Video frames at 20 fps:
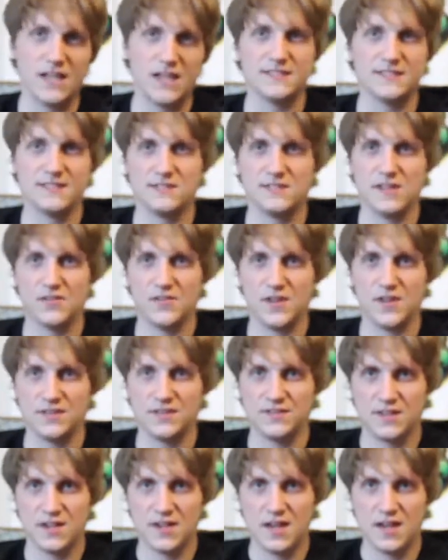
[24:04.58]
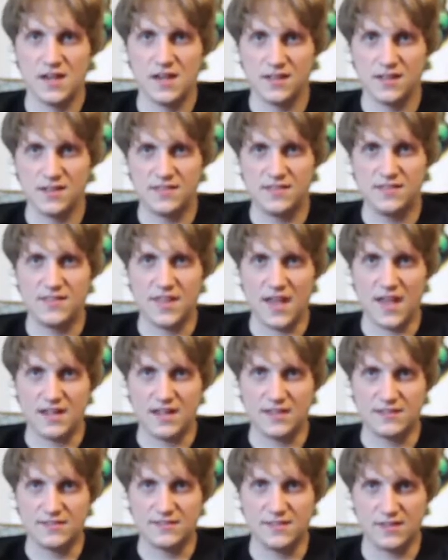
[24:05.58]
licensed stuff,
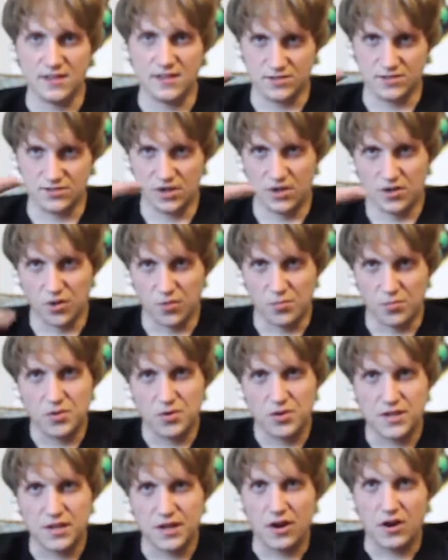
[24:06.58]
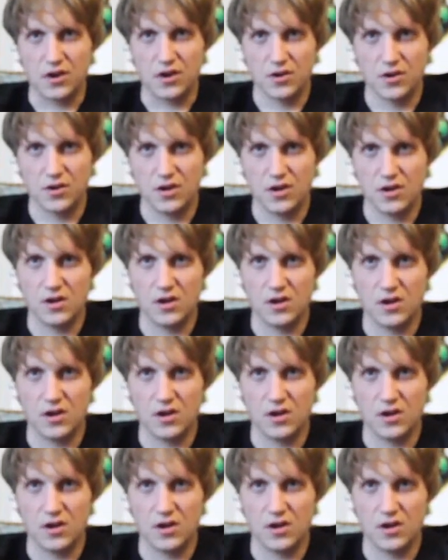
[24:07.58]
that is Jungle Book here,